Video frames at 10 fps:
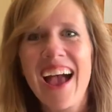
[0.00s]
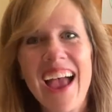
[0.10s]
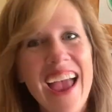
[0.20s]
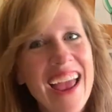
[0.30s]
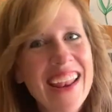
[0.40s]

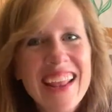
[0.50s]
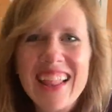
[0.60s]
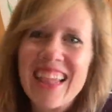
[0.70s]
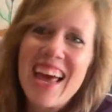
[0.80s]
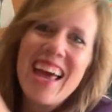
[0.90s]
Any
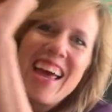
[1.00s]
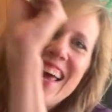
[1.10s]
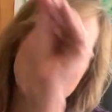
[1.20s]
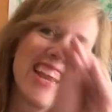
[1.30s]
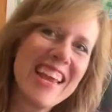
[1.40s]

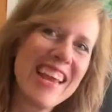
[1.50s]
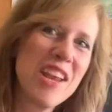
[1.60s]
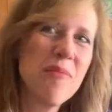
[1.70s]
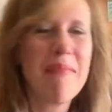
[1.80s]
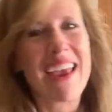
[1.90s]
line he
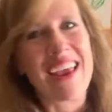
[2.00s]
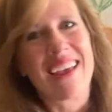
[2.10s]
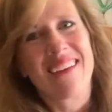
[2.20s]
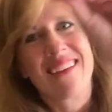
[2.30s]
can make.